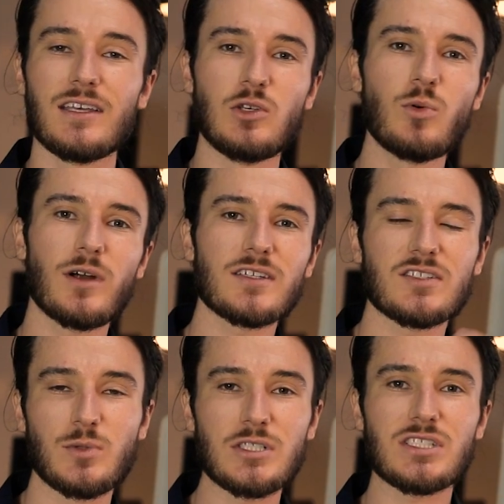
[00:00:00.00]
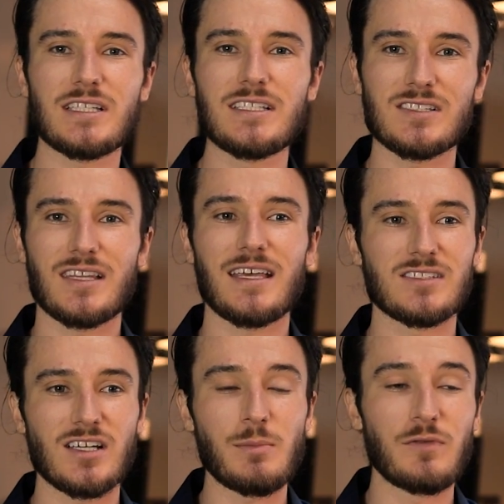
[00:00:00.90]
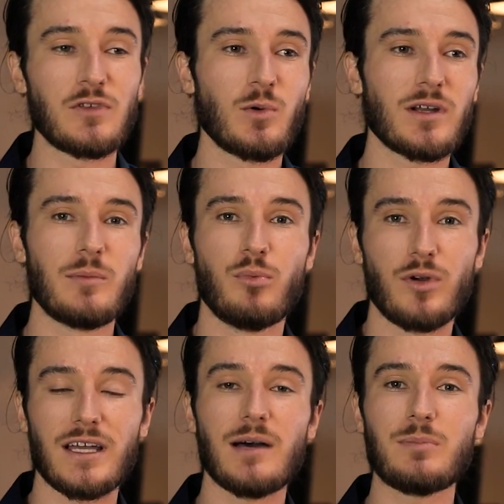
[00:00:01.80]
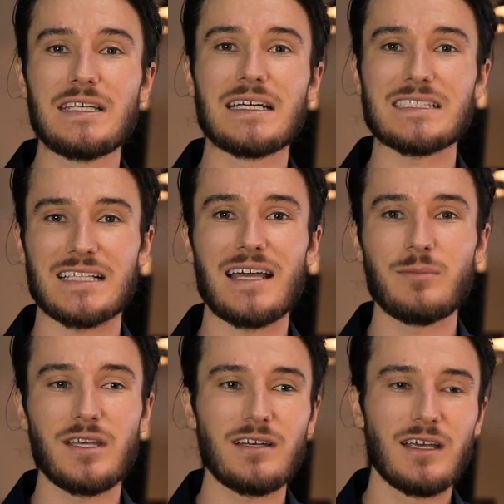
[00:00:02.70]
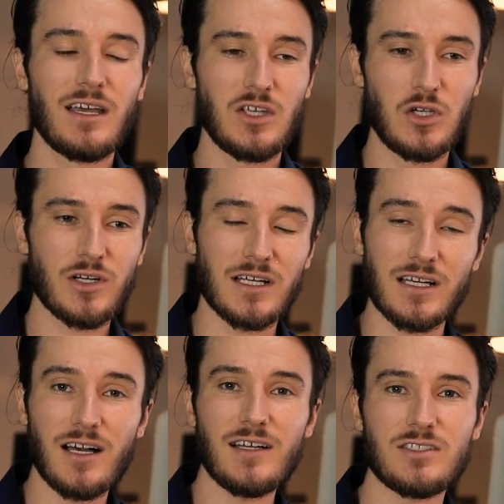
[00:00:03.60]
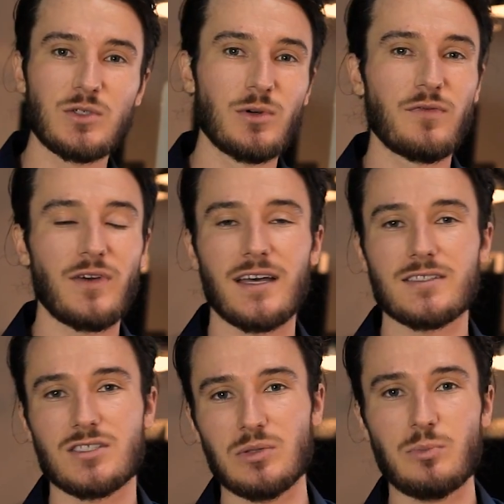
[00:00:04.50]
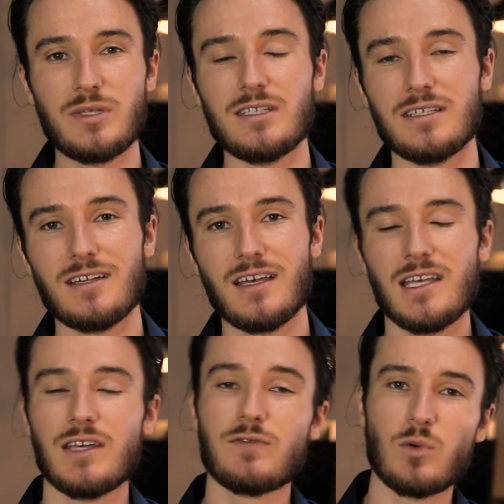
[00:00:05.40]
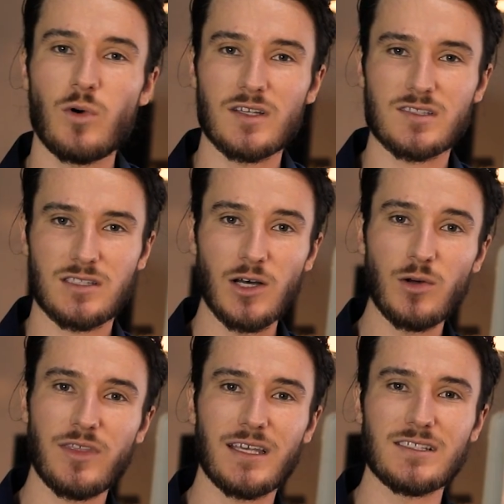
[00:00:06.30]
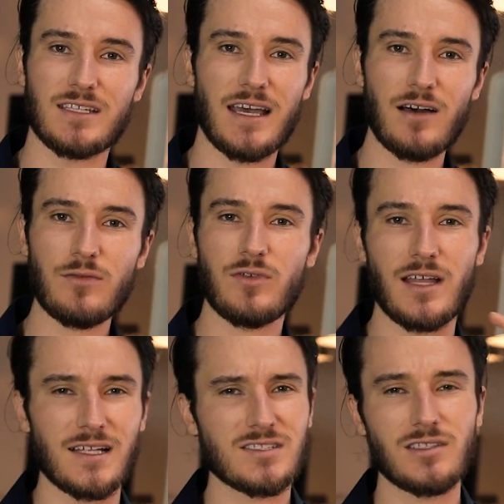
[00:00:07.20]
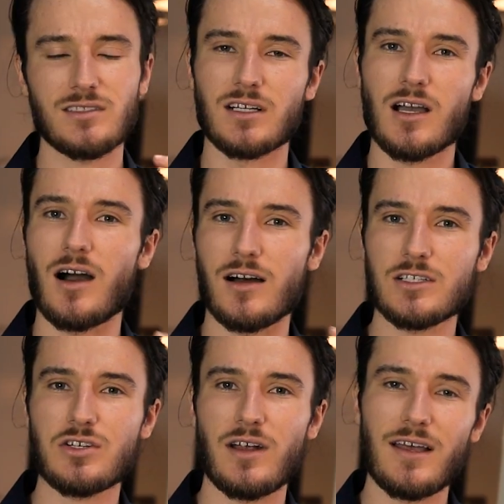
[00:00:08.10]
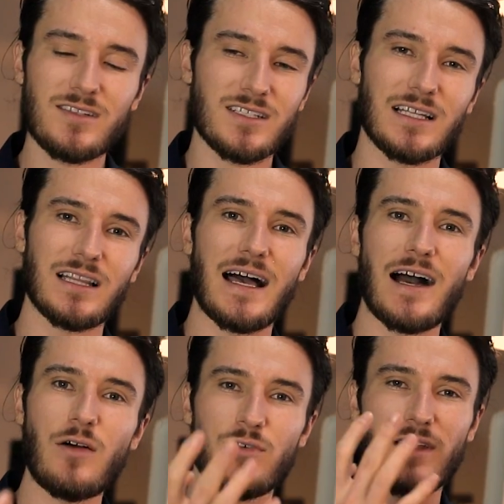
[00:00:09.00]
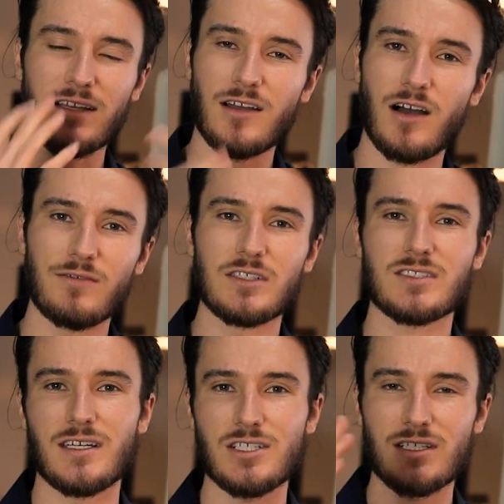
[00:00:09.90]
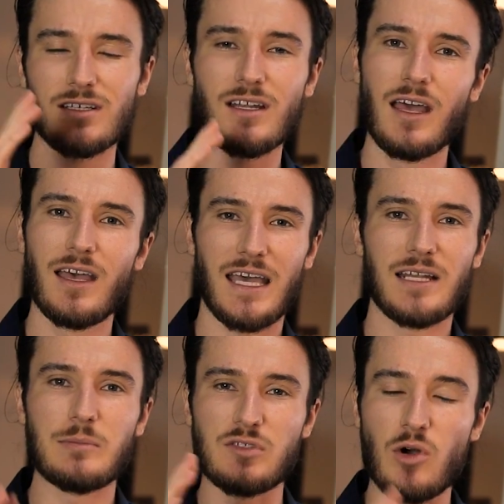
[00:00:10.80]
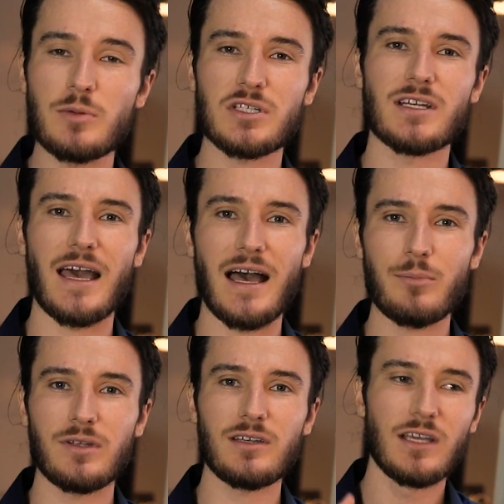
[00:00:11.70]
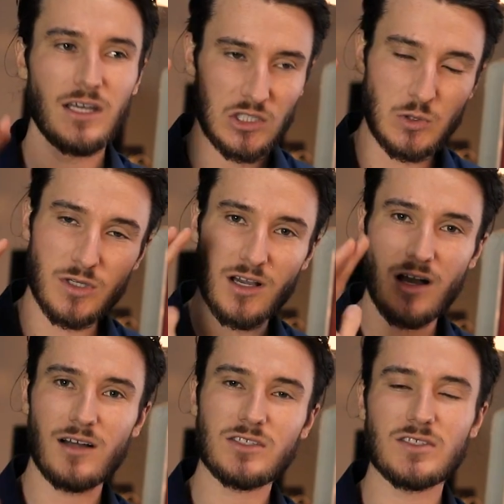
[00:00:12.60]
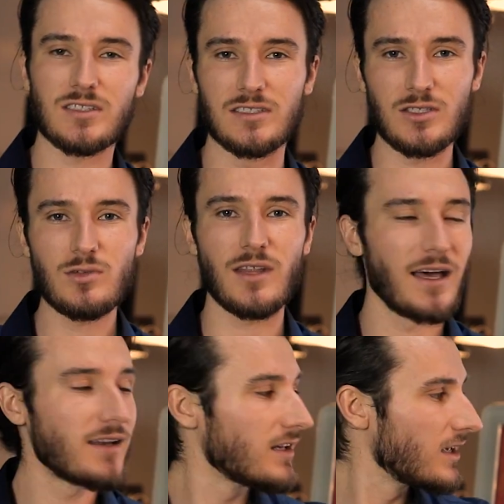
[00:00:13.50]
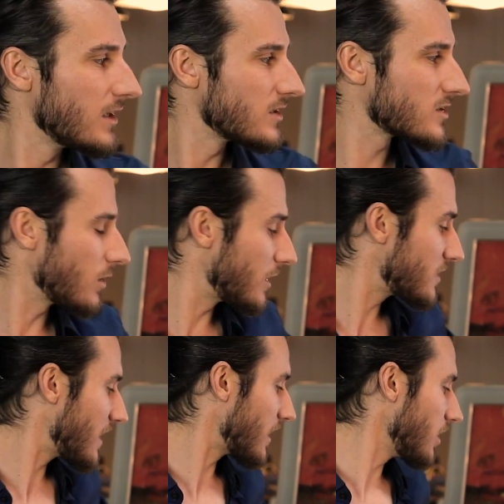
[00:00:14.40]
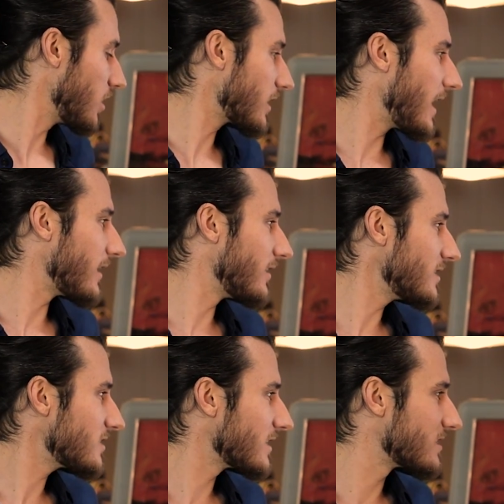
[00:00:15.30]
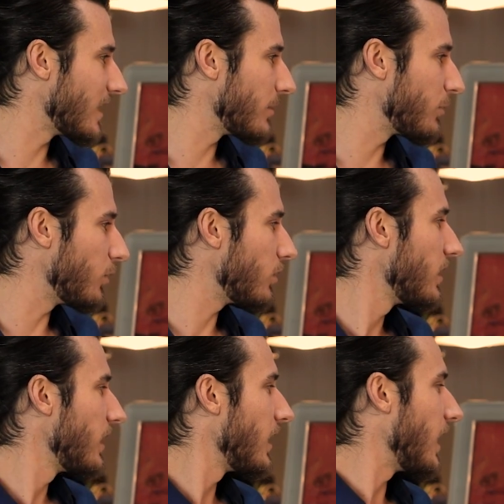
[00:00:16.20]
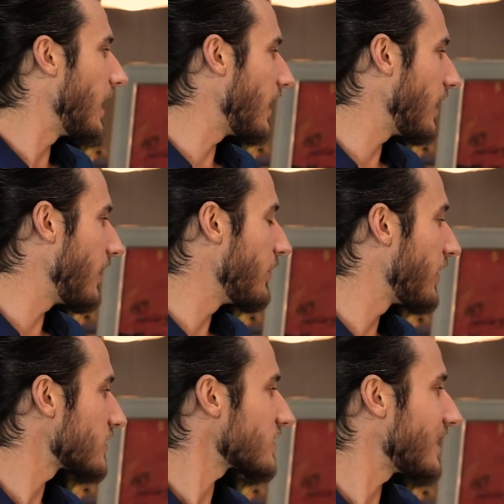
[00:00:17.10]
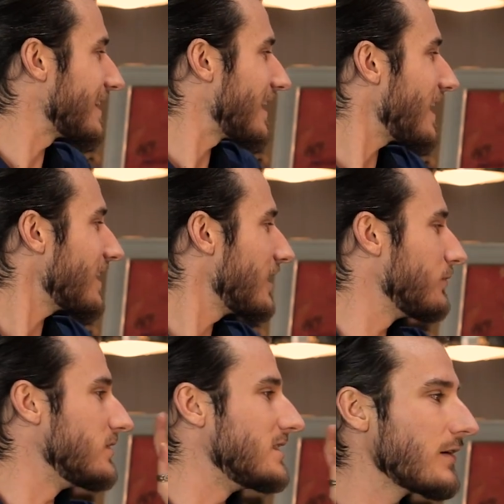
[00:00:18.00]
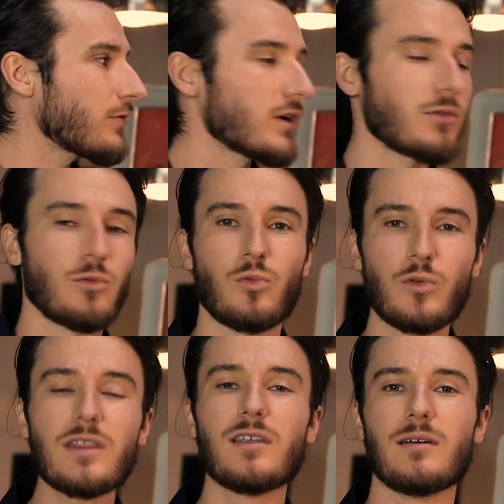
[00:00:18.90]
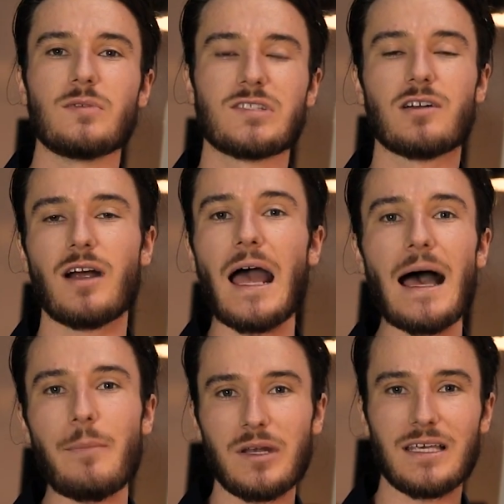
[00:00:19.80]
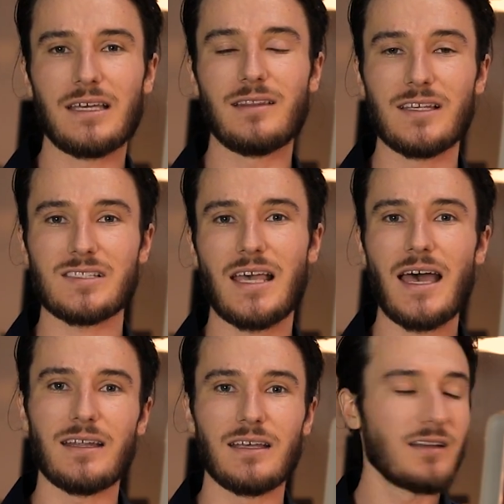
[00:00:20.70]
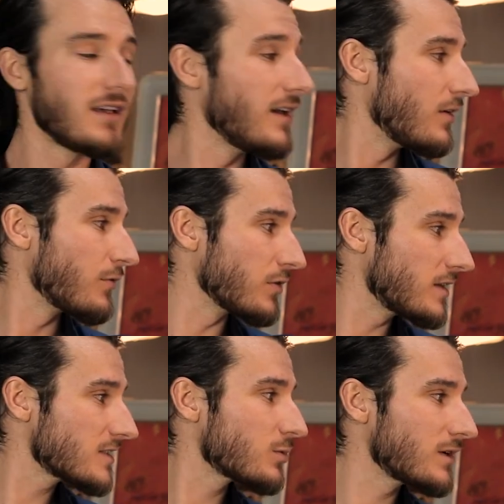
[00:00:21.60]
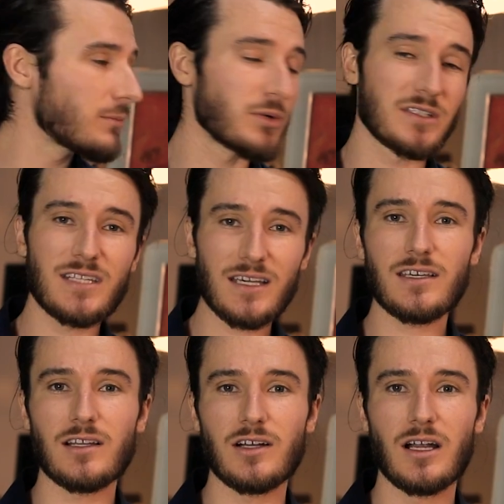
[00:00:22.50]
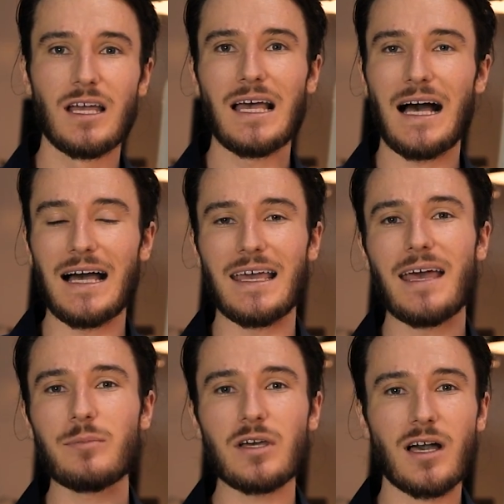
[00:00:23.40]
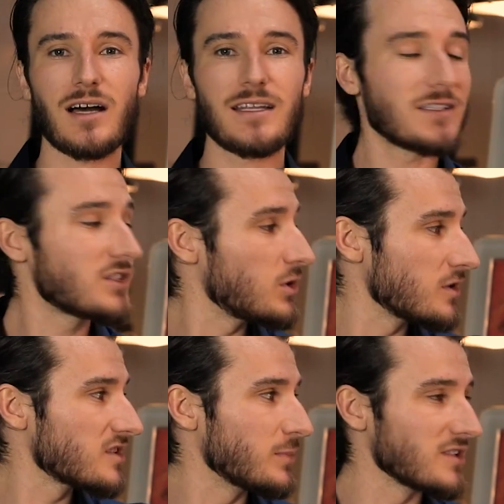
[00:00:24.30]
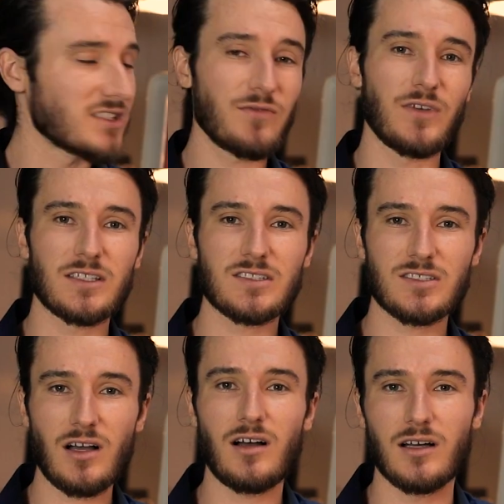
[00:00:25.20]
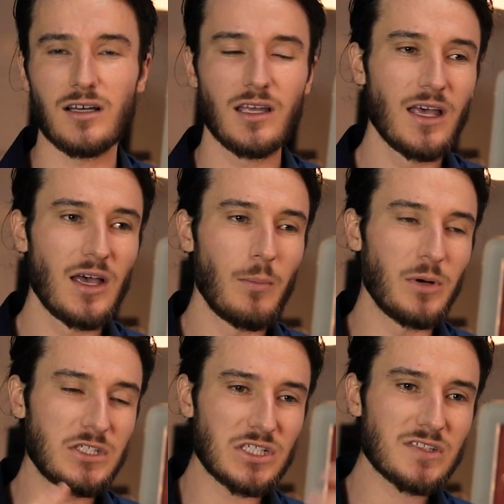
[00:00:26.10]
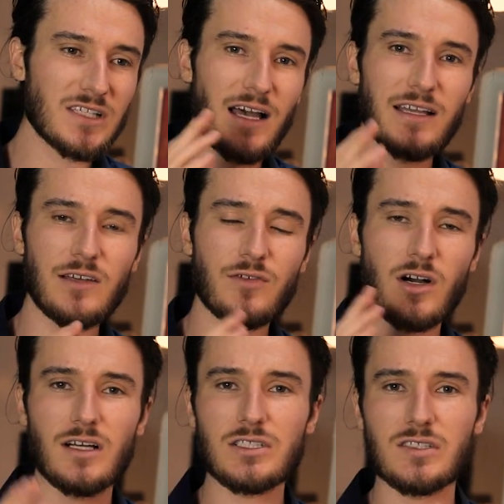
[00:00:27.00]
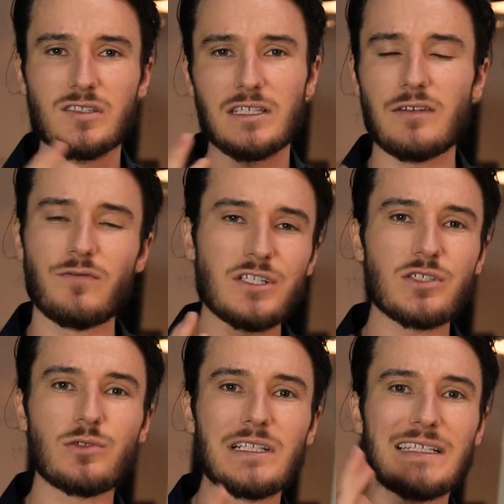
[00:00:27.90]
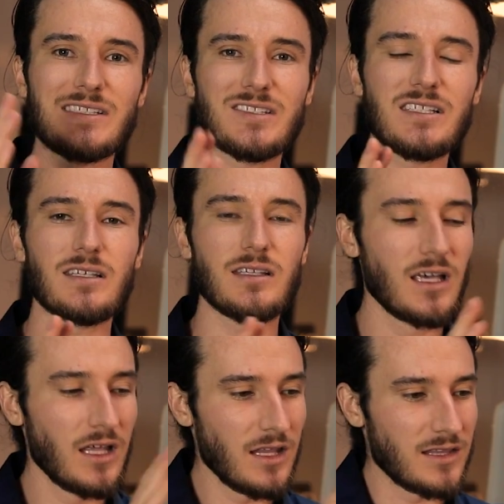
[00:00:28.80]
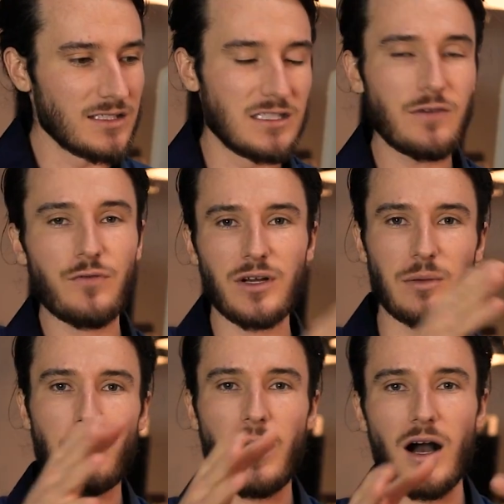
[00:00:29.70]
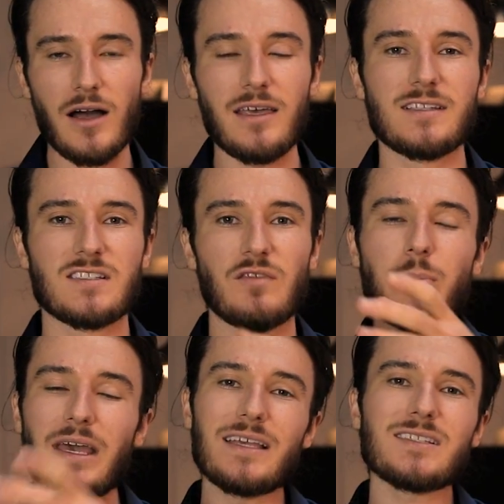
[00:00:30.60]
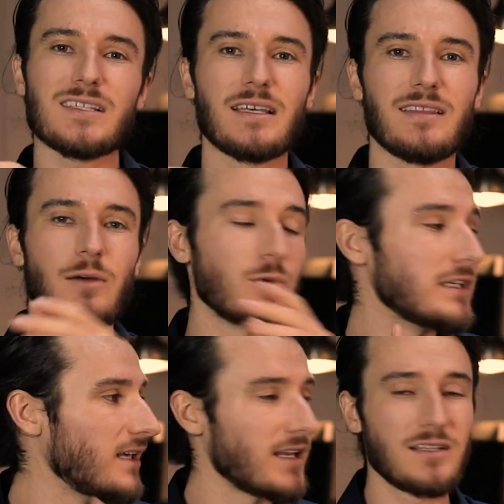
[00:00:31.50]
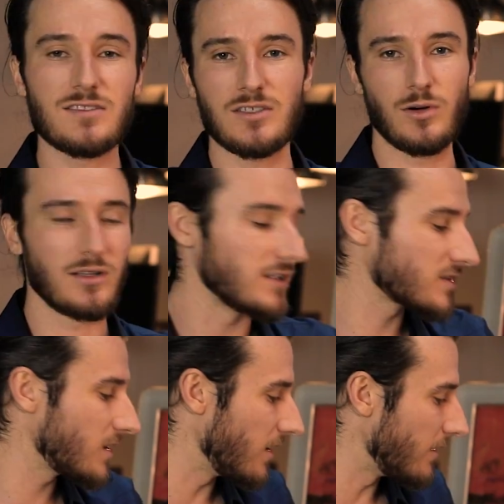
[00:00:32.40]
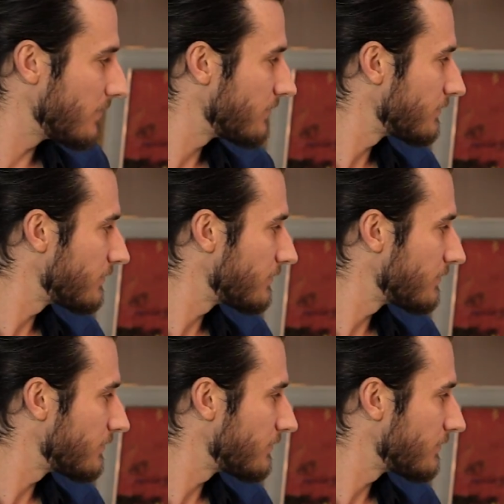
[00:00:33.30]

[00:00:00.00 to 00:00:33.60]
You want to switch these things up. If you want to bring up the excitement, you're going to cut to a faster beat. If you want to slow things down for that certain contrast and allow for that conversation and absorption to happen, you can consciously do that. So let's take a look at this example. There's a lot of different rhythms that are happening in this edit. For this one in particular, I am cutting to a specific song, but just kind of consciously and visually see the different pockets of pacing that we get into on this cut.